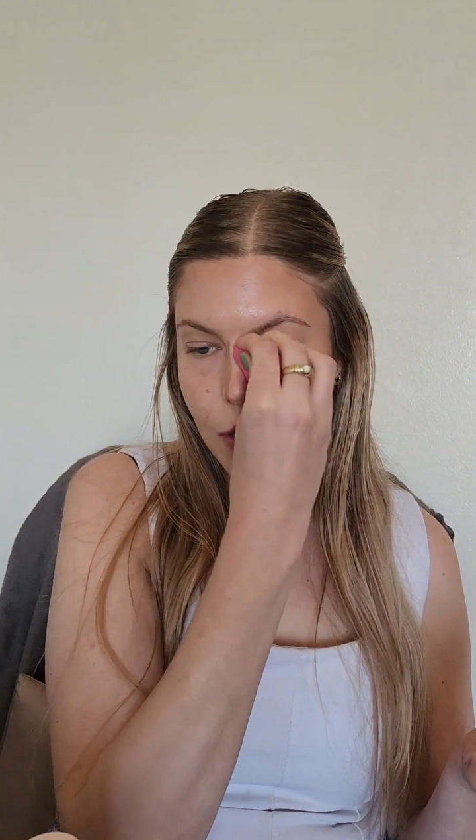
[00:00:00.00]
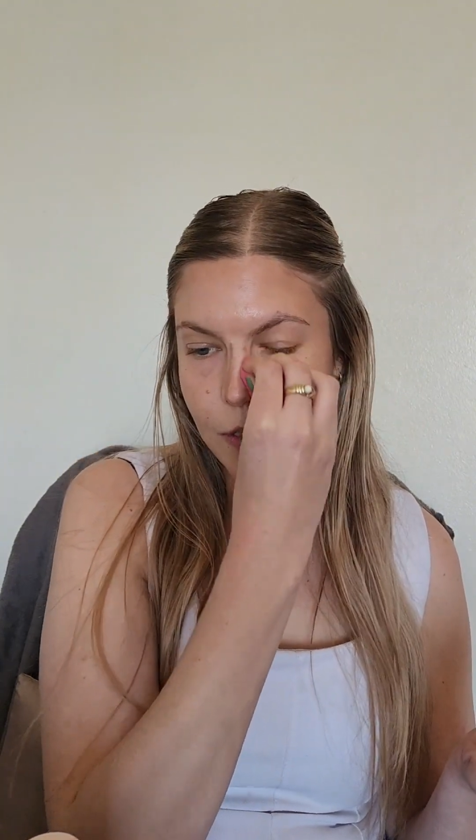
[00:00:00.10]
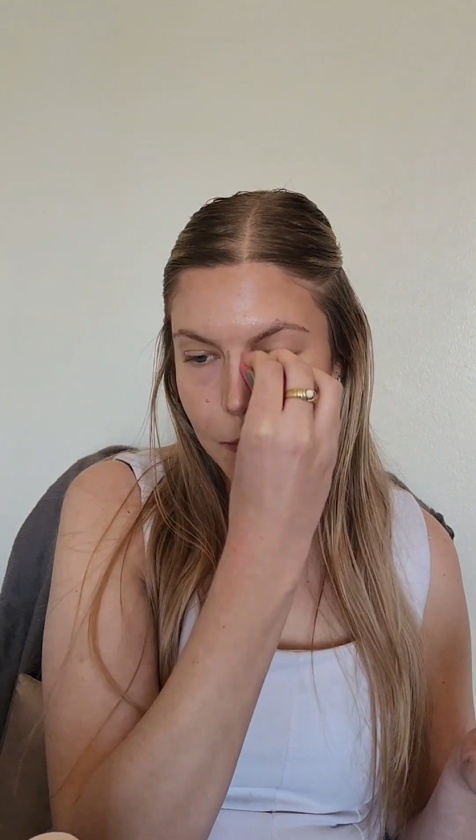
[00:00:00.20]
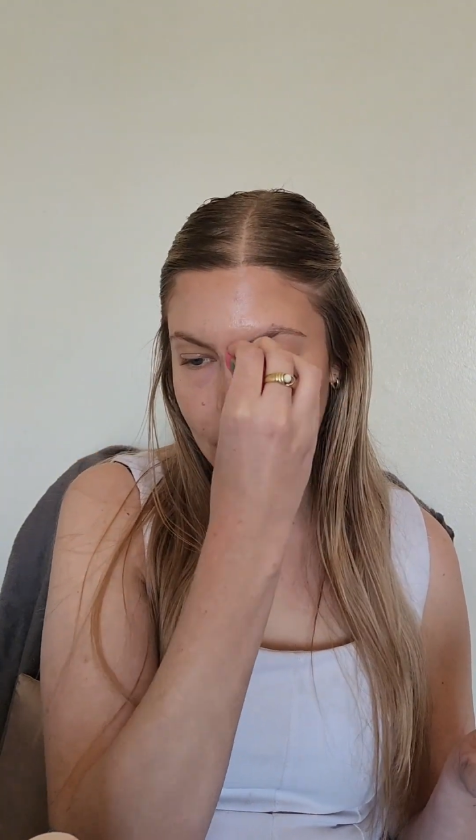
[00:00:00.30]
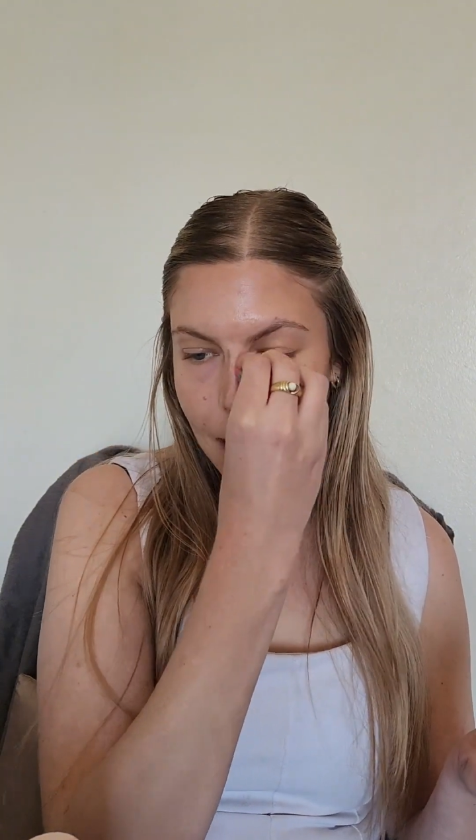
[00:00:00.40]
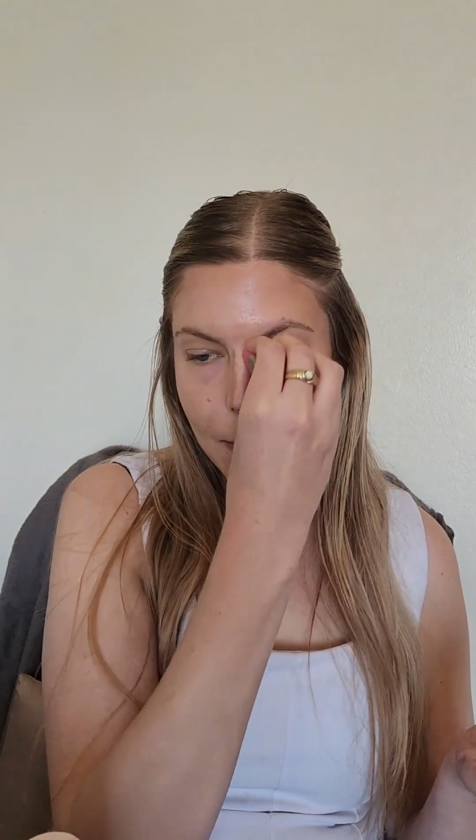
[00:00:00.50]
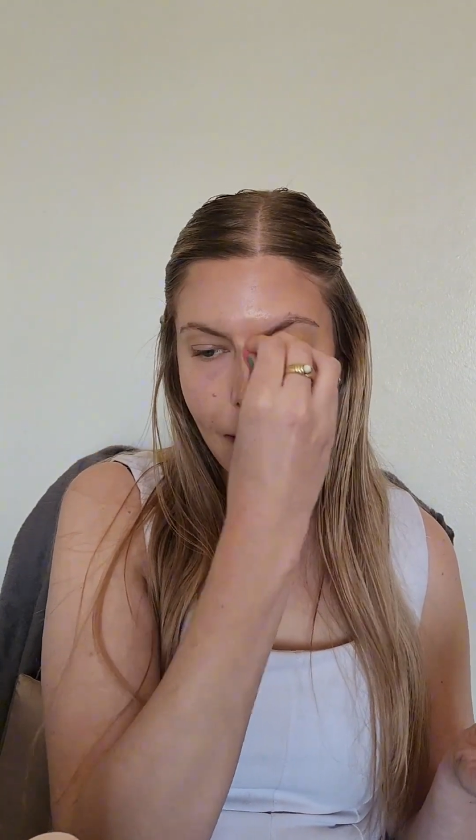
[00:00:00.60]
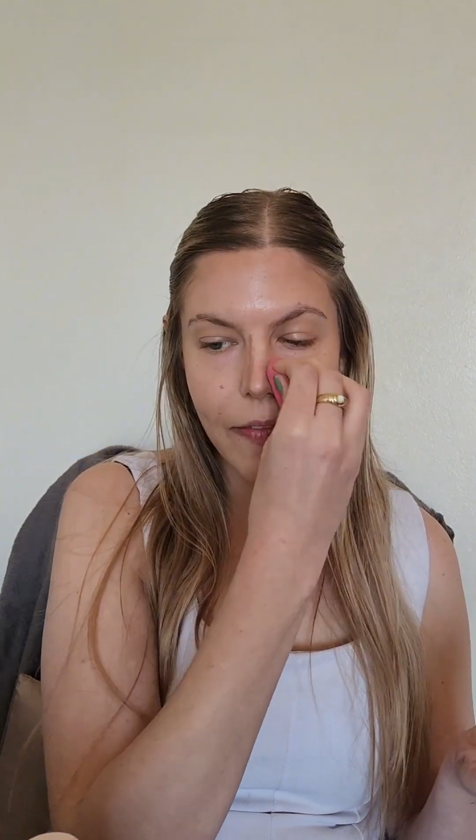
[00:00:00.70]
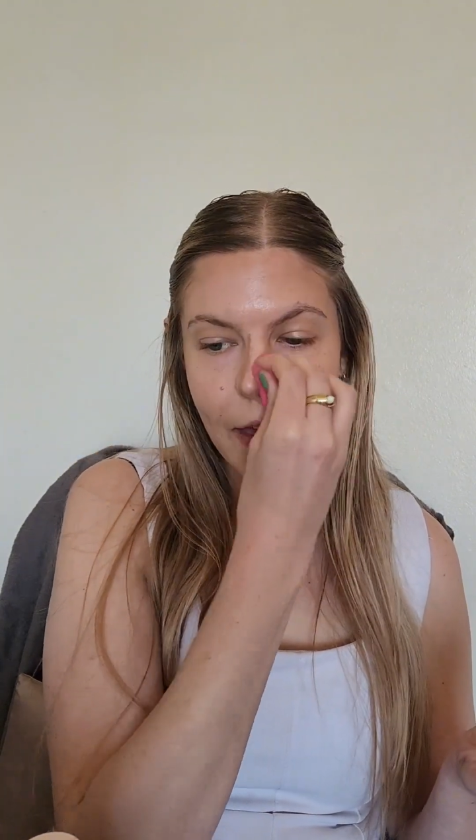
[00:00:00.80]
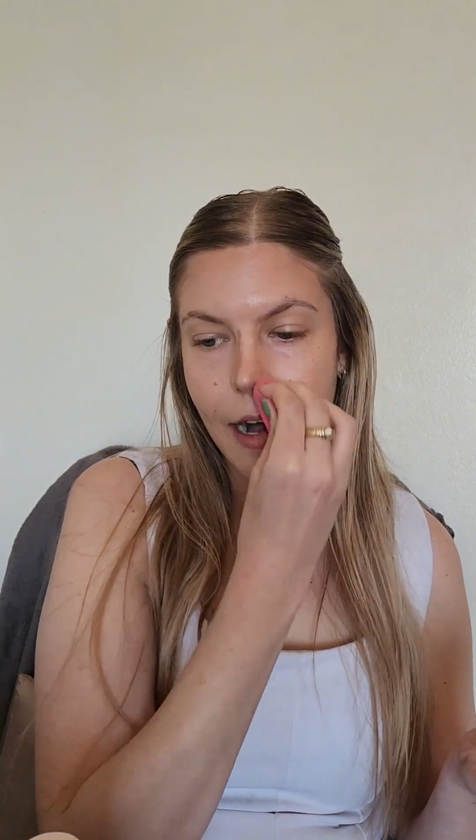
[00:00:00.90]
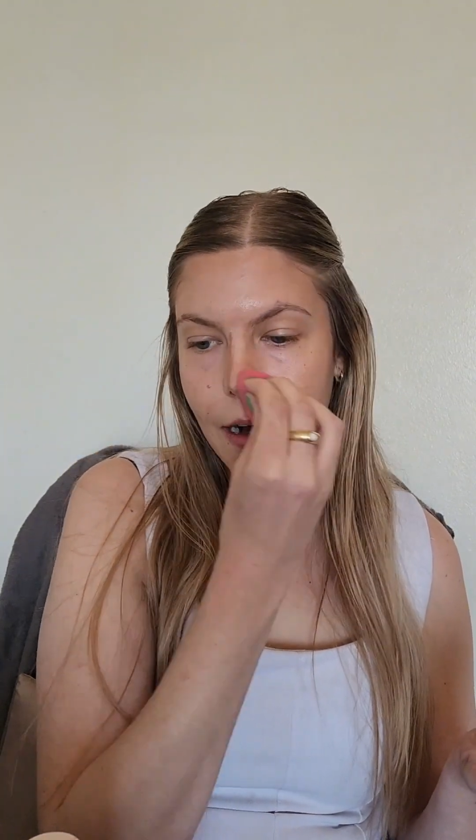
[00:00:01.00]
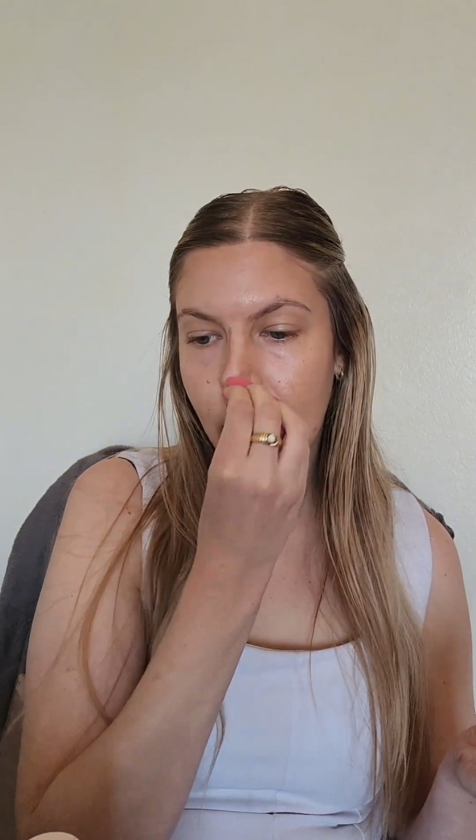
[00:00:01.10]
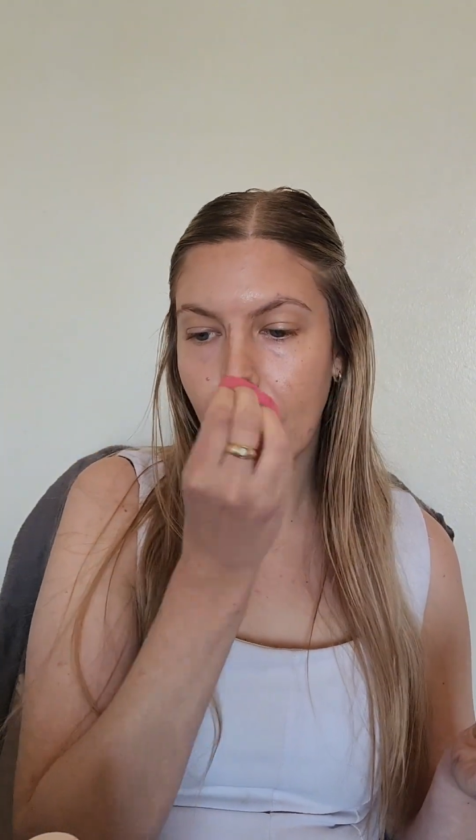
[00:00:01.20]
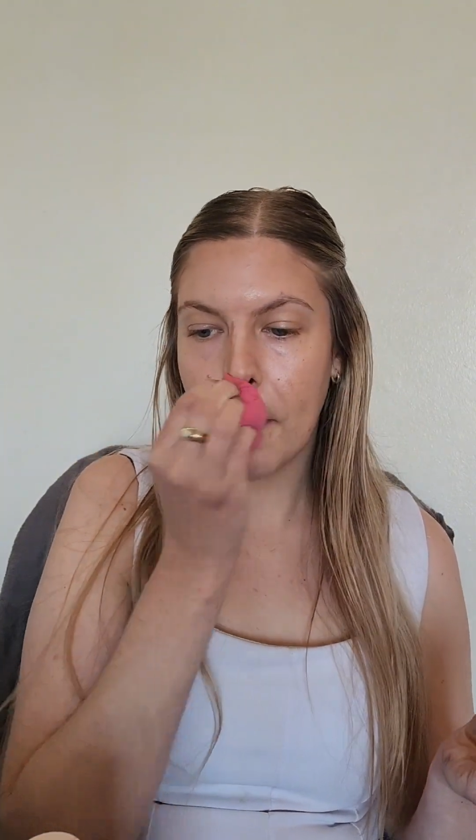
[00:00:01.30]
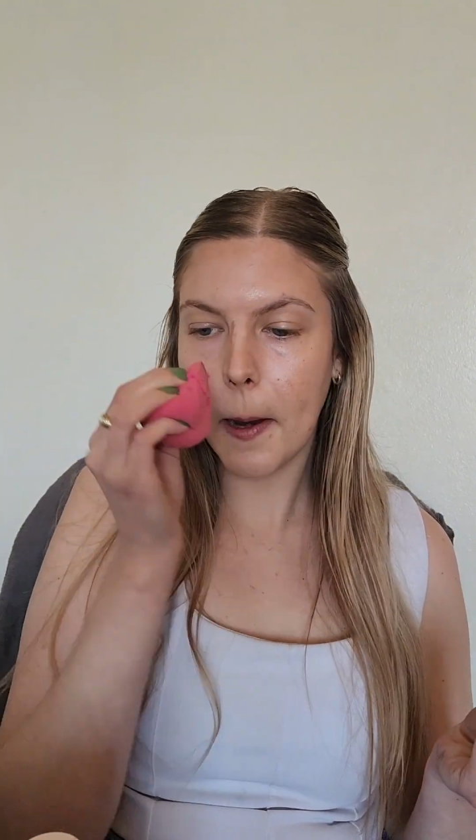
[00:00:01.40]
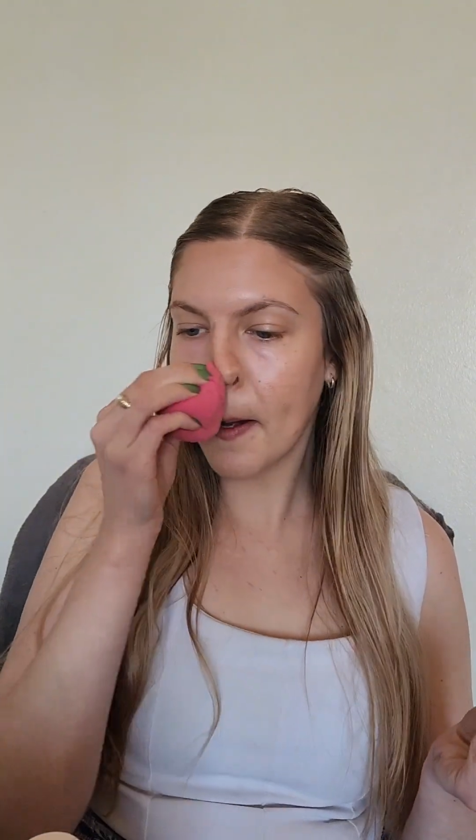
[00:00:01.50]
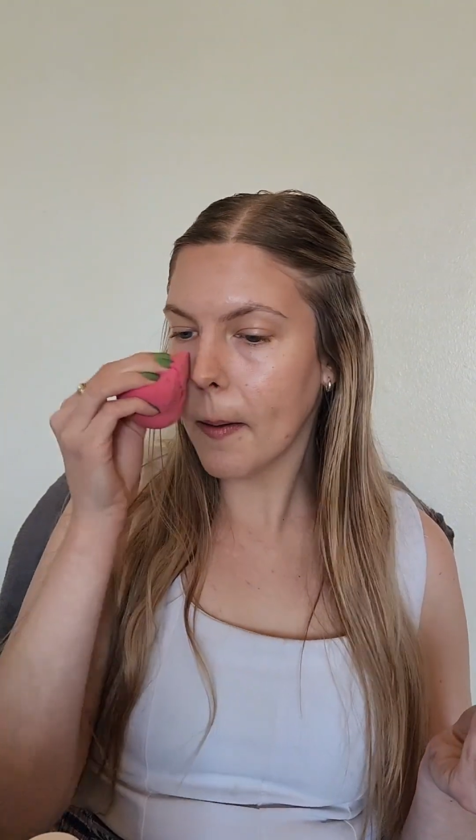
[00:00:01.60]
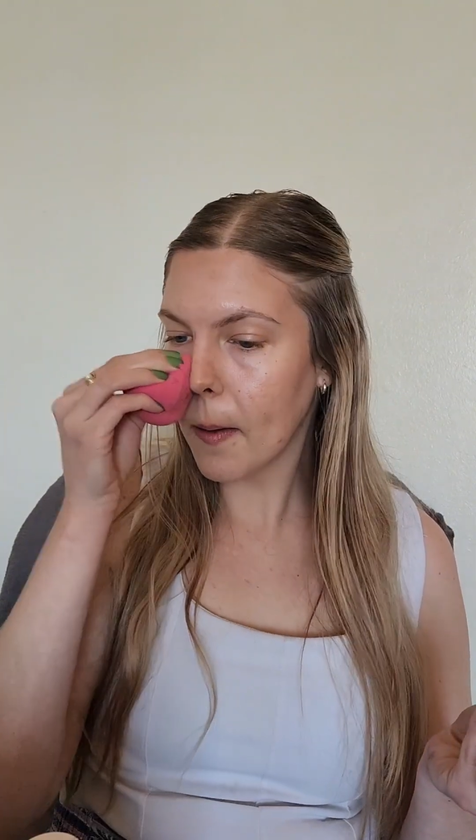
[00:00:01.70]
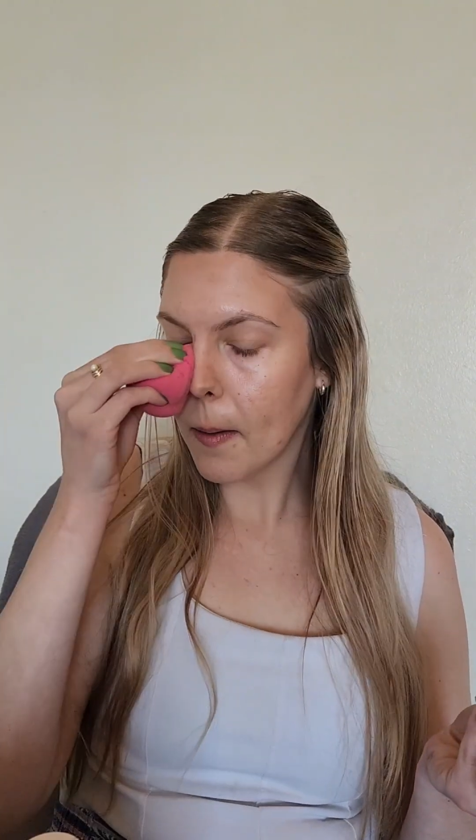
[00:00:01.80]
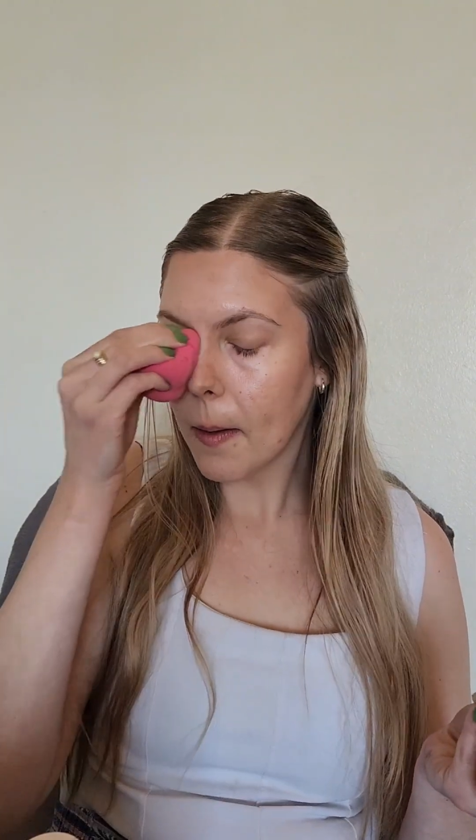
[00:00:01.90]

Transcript: to speak about that a little bit